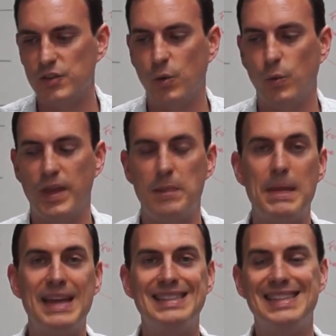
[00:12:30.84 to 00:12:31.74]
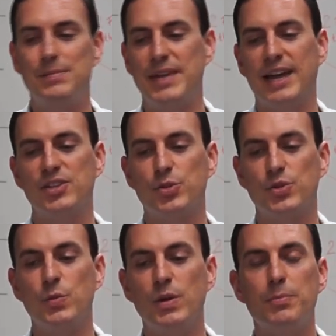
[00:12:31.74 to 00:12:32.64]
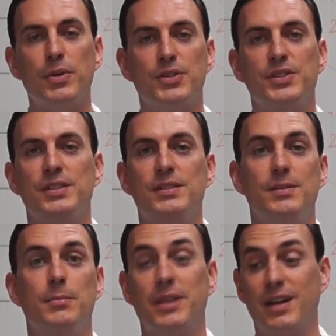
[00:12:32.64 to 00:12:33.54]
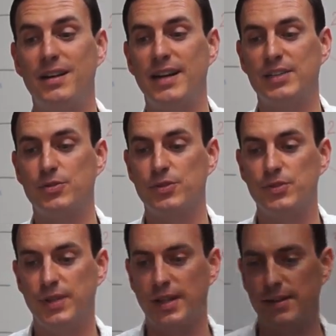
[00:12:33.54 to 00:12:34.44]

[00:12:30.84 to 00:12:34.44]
So they may seem natural to one person, but unnatural to